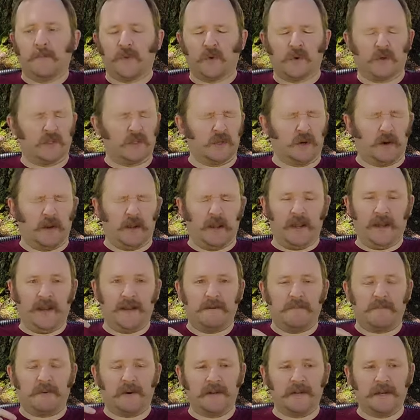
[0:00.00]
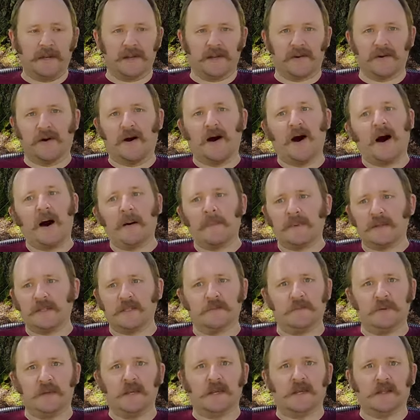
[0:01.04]
or sorry, any particular hop
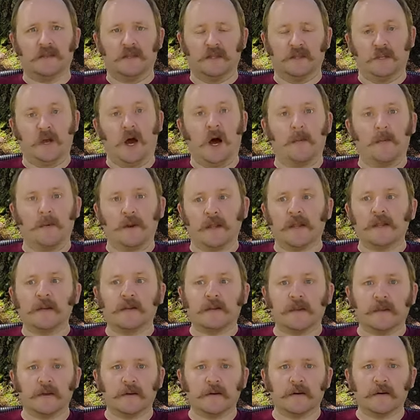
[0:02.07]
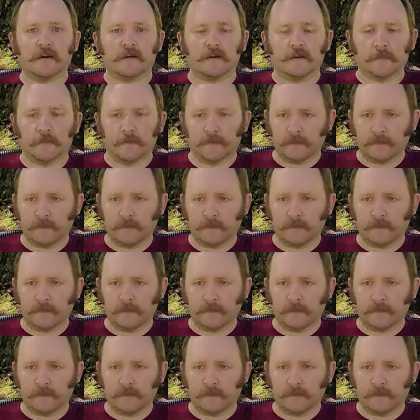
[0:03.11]
as being the dominant here.